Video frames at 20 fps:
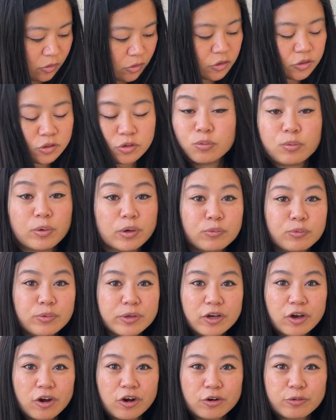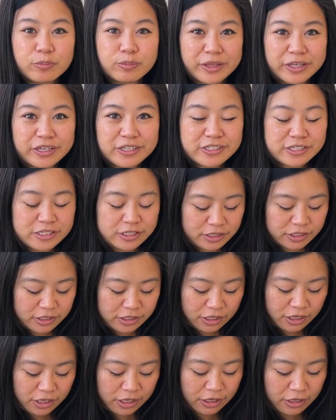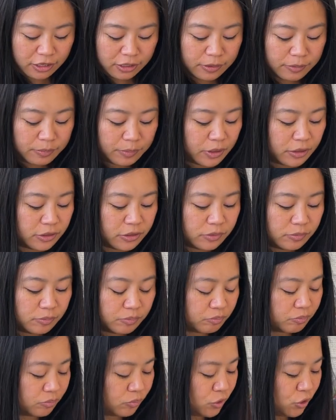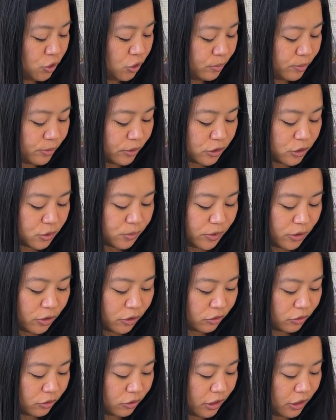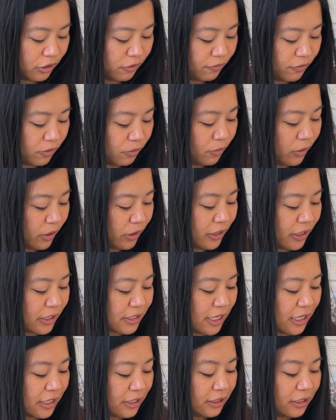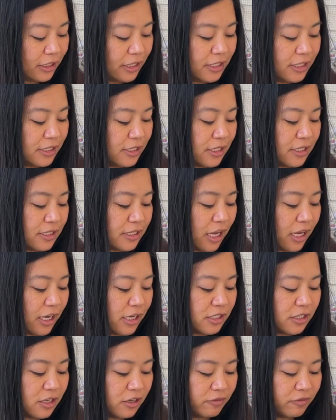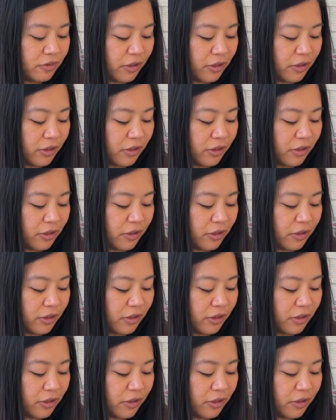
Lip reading: So when we are planting tubers, we are looking for one that's at least the size of